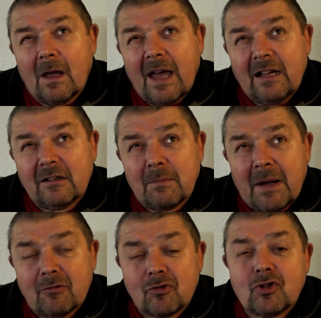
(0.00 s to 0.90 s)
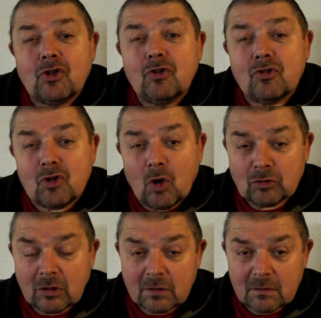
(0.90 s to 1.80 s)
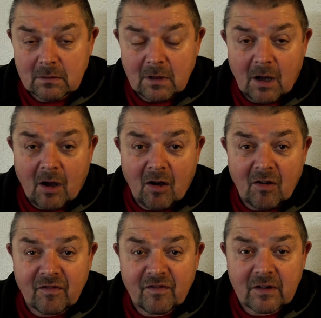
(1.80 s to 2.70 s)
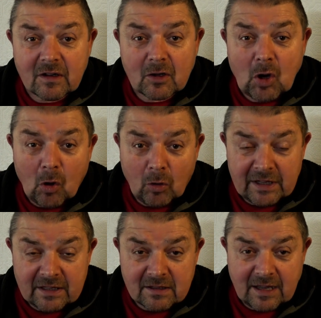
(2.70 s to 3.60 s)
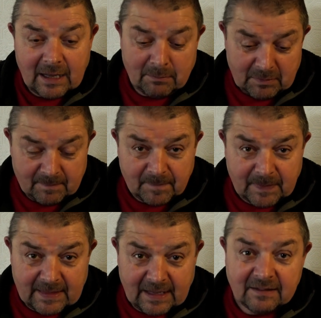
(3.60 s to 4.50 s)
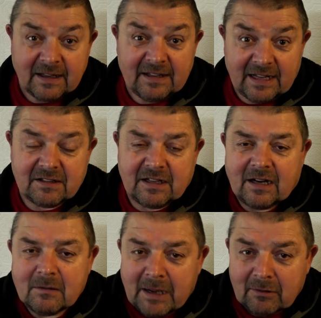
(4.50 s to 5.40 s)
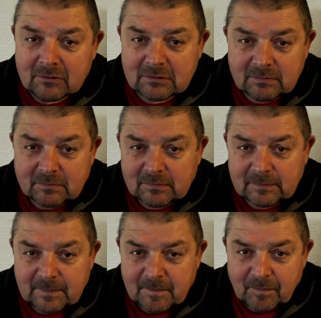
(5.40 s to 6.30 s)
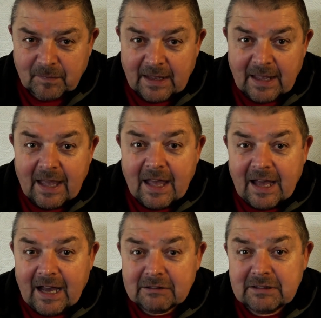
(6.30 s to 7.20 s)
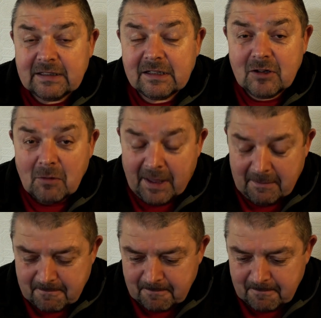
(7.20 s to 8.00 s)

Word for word: held about two ton of coal each time and then they had to get them out. How did they do it?